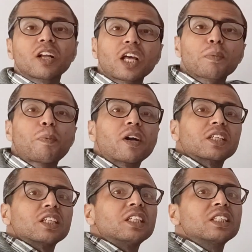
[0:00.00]
other
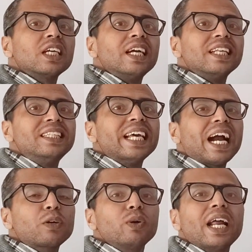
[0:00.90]
persons,
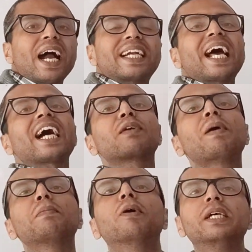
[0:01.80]
that will attack
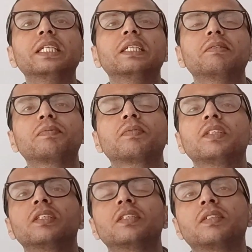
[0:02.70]
my body,
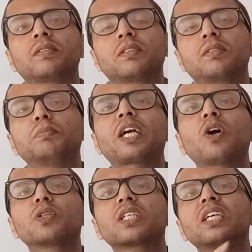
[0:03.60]

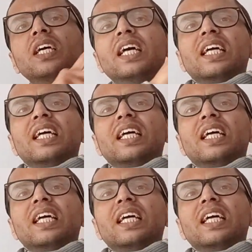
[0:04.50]
because